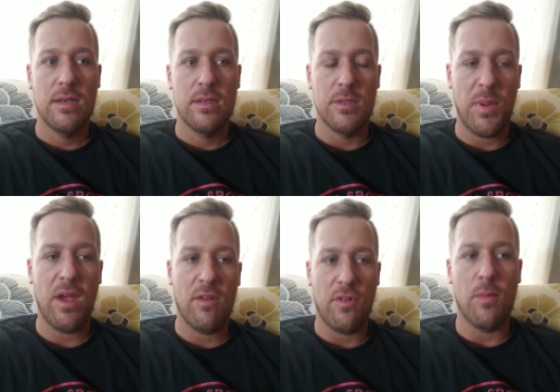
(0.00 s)
to pay
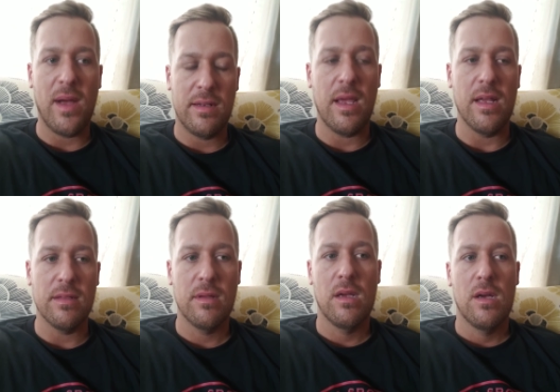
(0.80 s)
off all my debt.
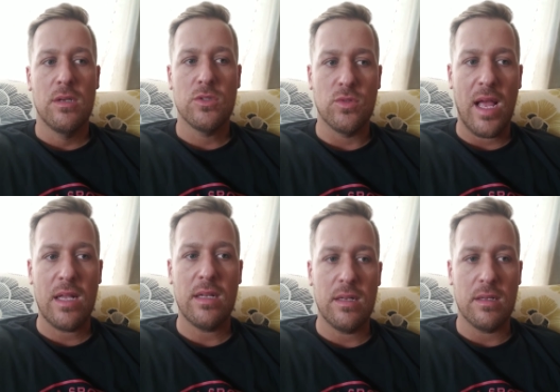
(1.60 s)
So
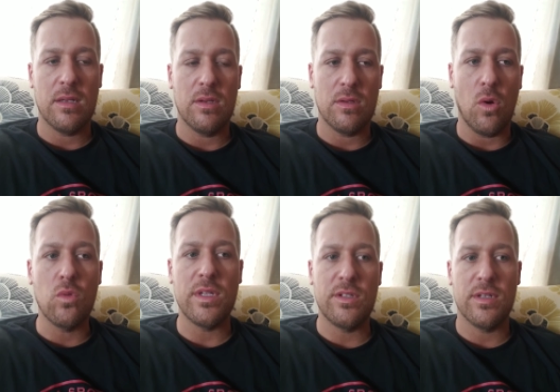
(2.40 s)
not
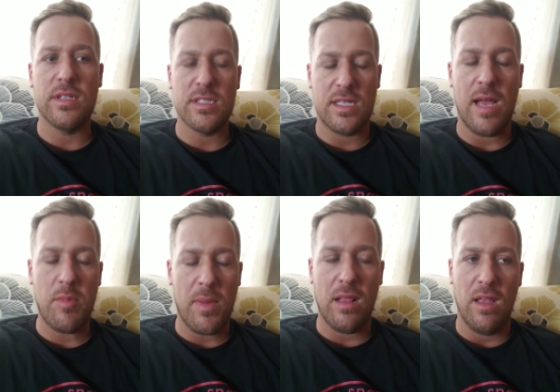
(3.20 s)
only during this time
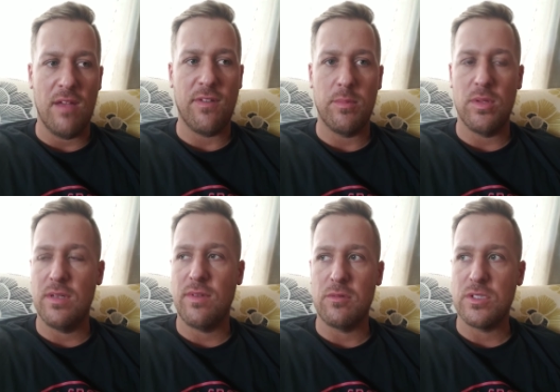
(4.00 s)
in my life, I
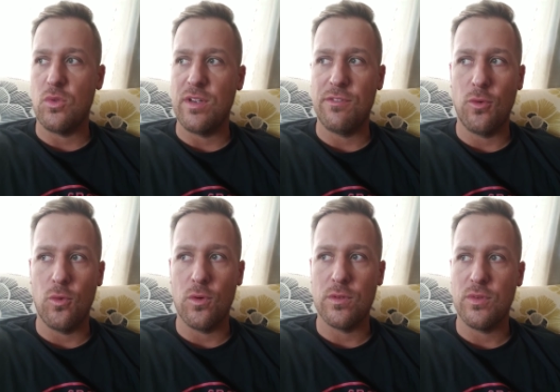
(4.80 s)
believe I was
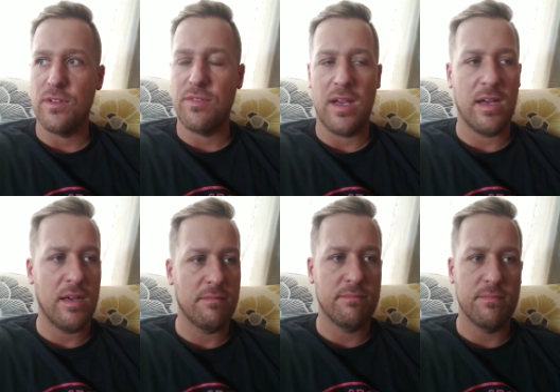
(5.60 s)
24,
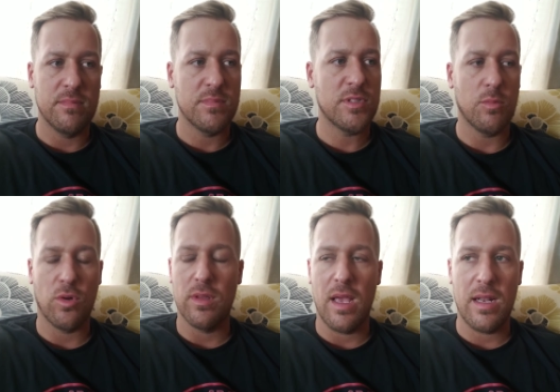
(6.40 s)
25, somewhere
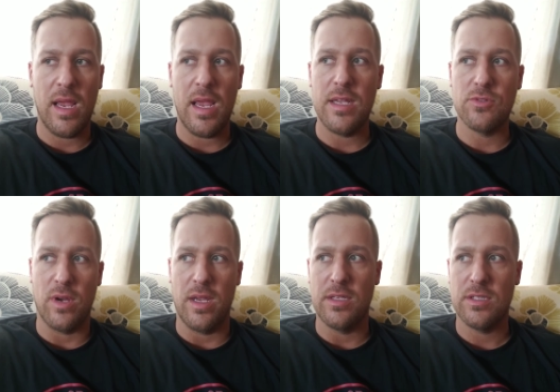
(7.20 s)
in that age
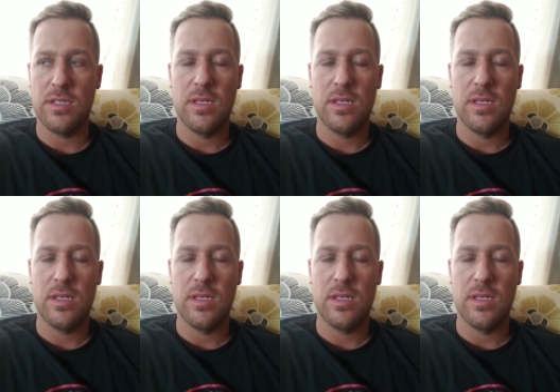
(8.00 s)
range,